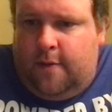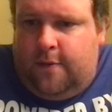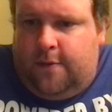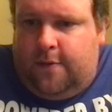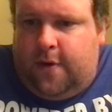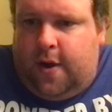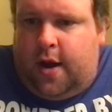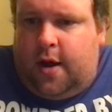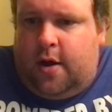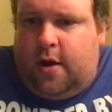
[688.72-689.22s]

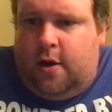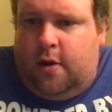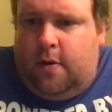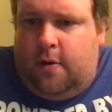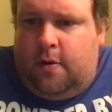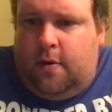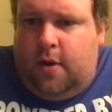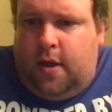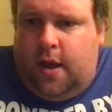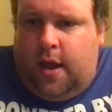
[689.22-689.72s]

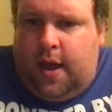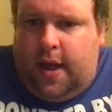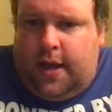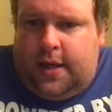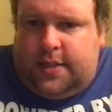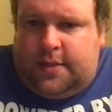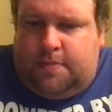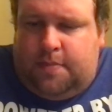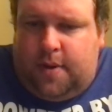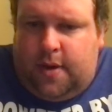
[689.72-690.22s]
Fredo
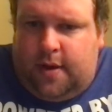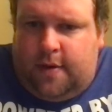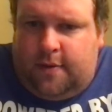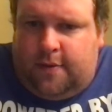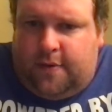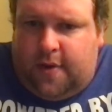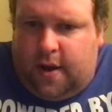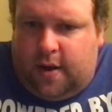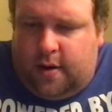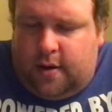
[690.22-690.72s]
has been
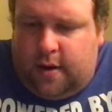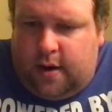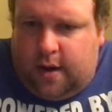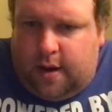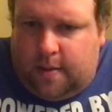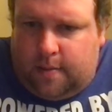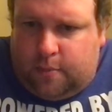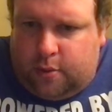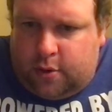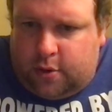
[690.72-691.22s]
found
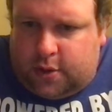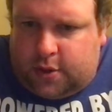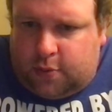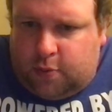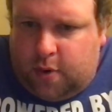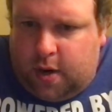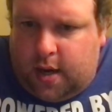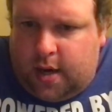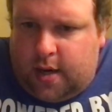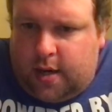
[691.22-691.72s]
and
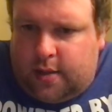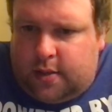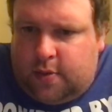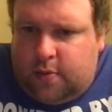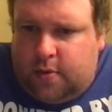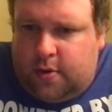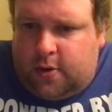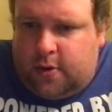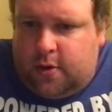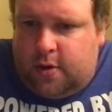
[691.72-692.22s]
persuaded to
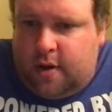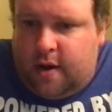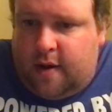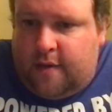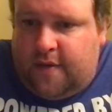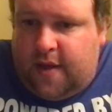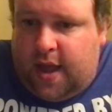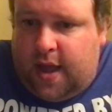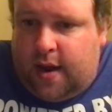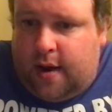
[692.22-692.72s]
return to
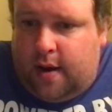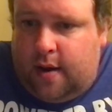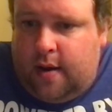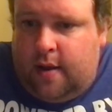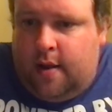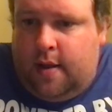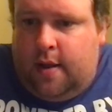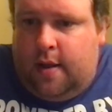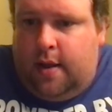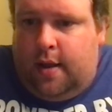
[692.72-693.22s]
Nevada,
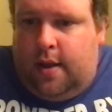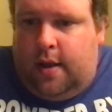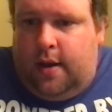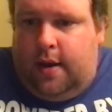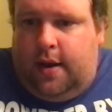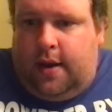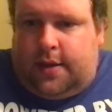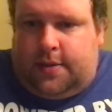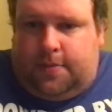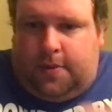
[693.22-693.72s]
and
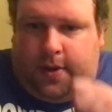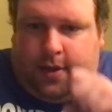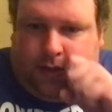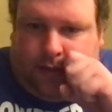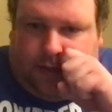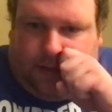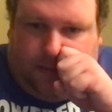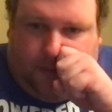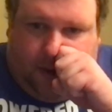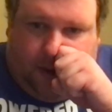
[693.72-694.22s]
he
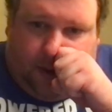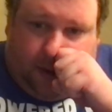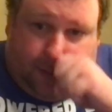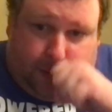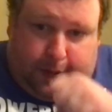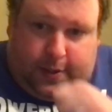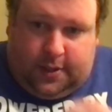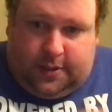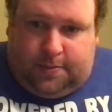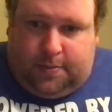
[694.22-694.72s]
explains to
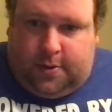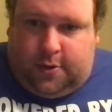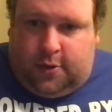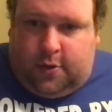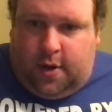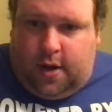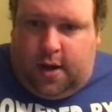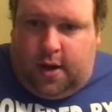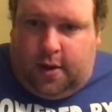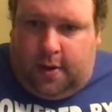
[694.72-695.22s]
Michael his
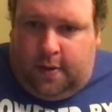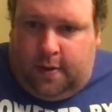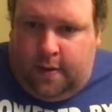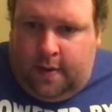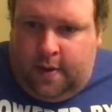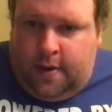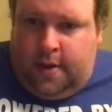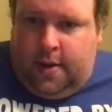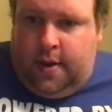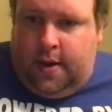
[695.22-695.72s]
betrayal,
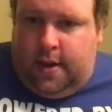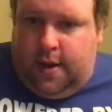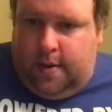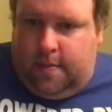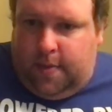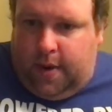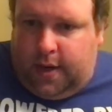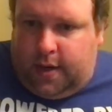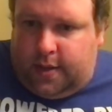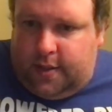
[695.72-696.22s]
and
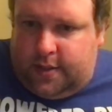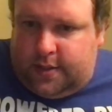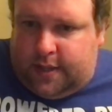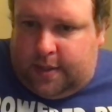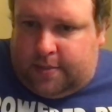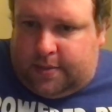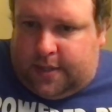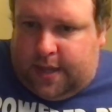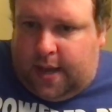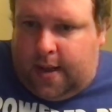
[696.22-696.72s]
Michael is
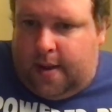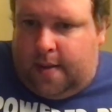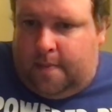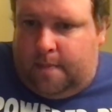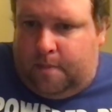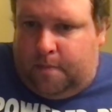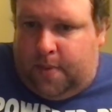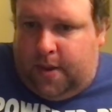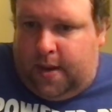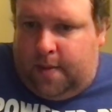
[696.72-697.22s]
upset
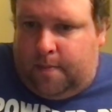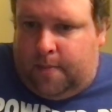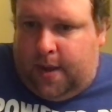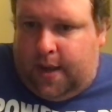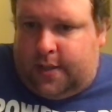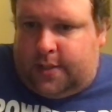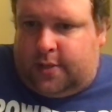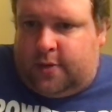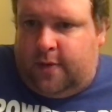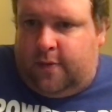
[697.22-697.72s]
being
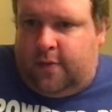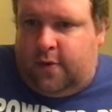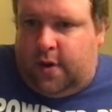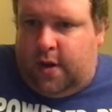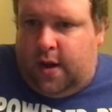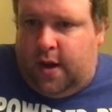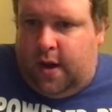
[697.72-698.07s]
passed over